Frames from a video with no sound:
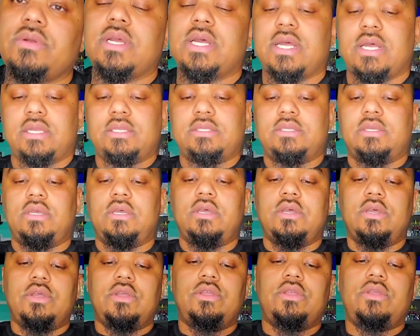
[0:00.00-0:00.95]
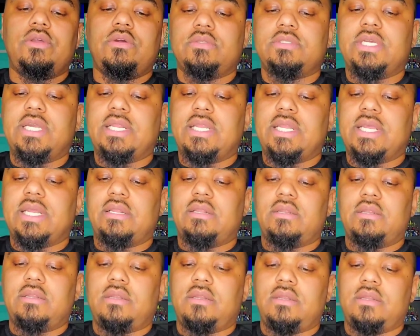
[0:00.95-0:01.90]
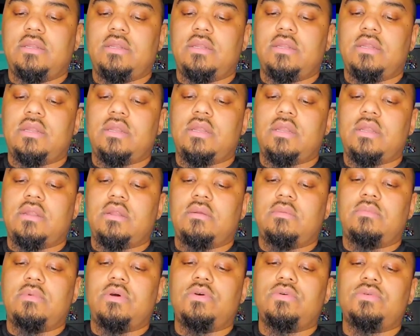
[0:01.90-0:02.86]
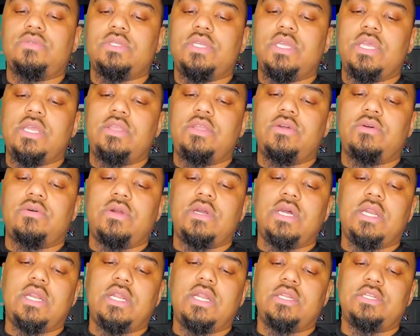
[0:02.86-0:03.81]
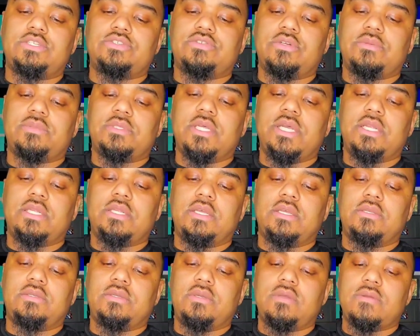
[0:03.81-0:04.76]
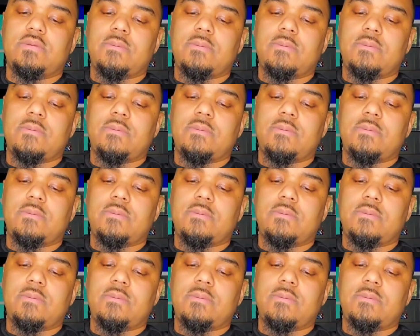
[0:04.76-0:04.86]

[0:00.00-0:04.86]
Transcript: guys. You're gonna take that moleskin. You're gonna cut it into strips like this.